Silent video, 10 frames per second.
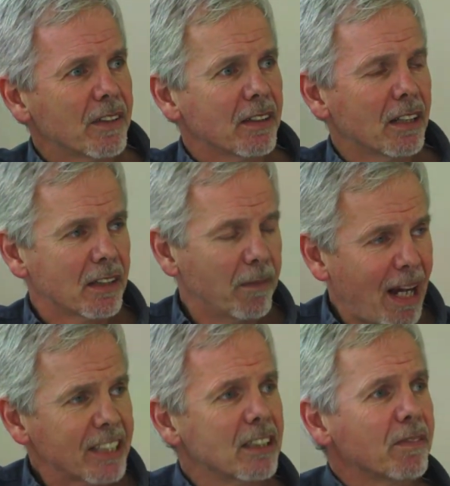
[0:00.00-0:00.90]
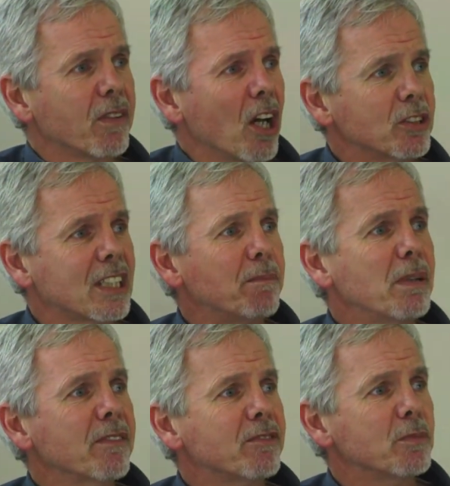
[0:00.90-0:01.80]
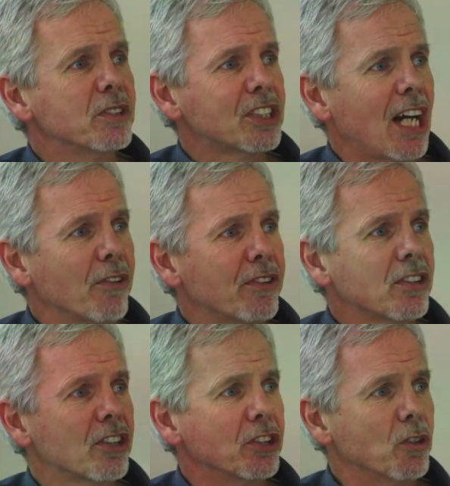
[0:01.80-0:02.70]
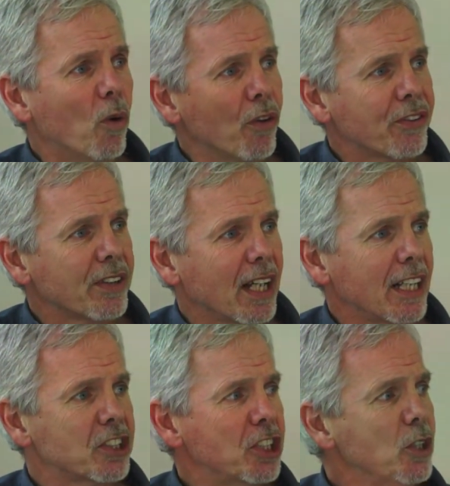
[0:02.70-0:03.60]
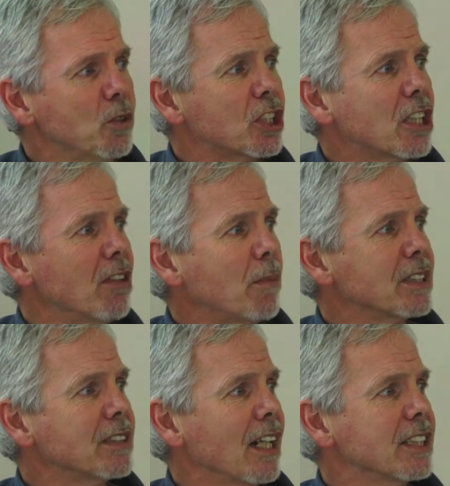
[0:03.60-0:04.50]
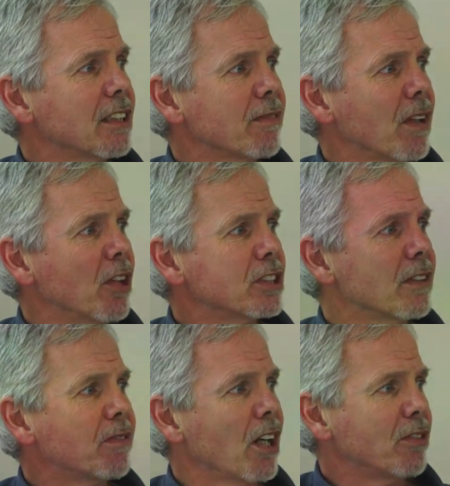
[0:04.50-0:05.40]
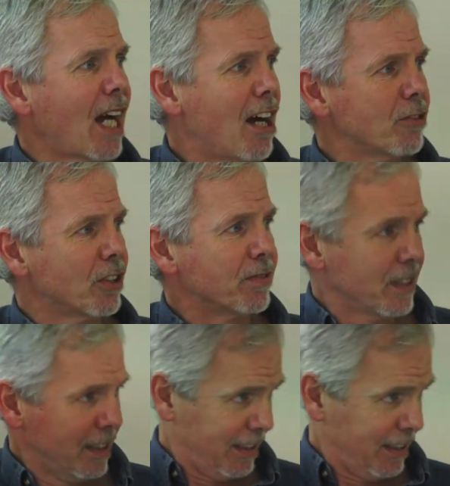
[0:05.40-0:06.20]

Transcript: The massive flows have been from south to north, as huge corrupt and illicit flows have flown out of